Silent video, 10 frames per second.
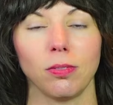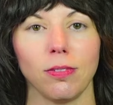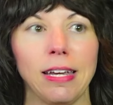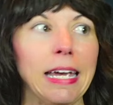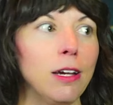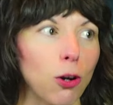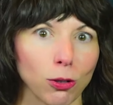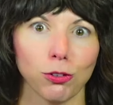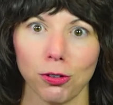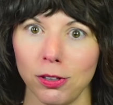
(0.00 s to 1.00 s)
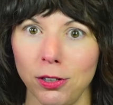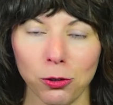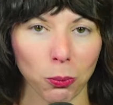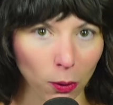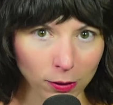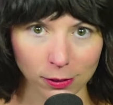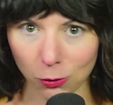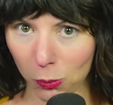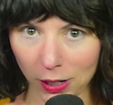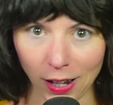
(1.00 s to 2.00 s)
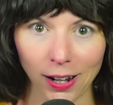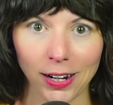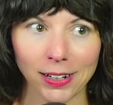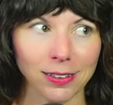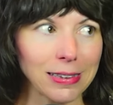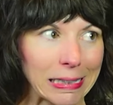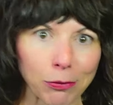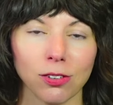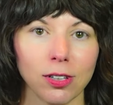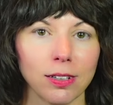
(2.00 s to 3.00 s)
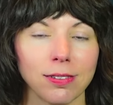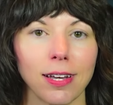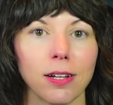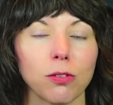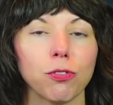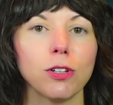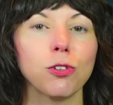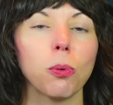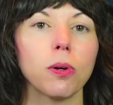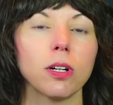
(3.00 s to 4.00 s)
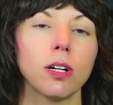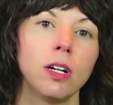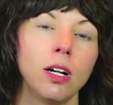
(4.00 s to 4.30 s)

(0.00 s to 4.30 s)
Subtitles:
Gay culture in New Orleans, when I lived on that side of the French Quarter,